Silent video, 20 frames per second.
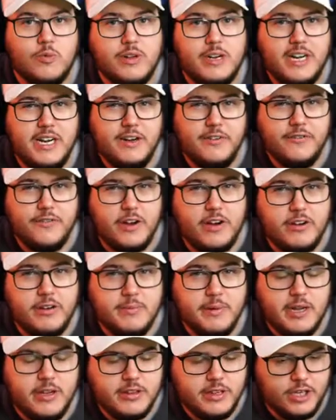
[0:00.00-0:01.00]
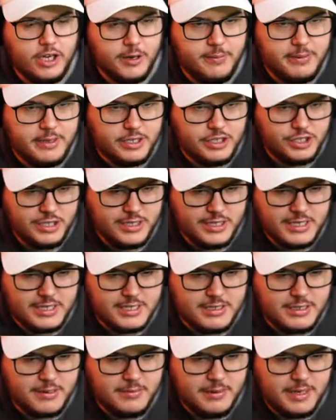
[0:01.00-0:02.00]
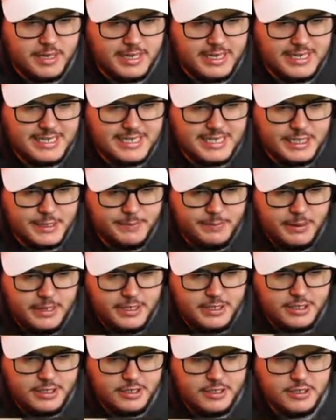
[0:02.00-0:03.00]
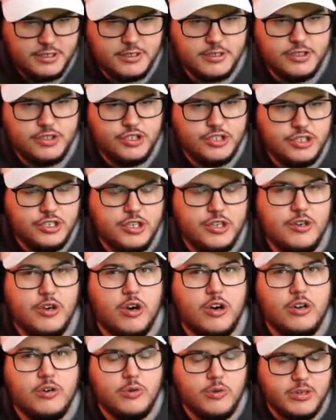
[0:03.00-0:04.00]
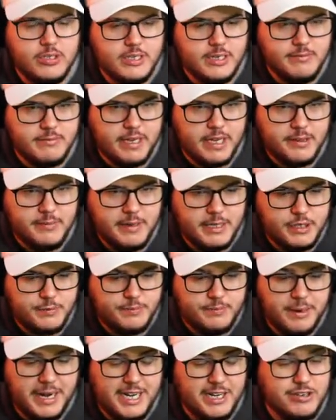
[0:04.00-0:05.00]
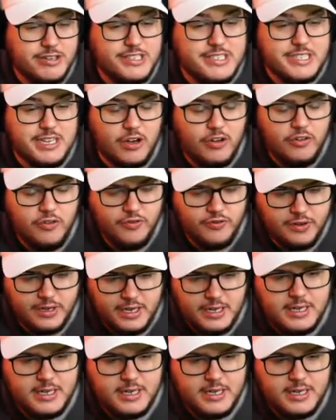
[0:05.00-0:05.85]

What I have found about the R P G and the Cigma is it's best just, just to do hardcore team deathmatch by yourself,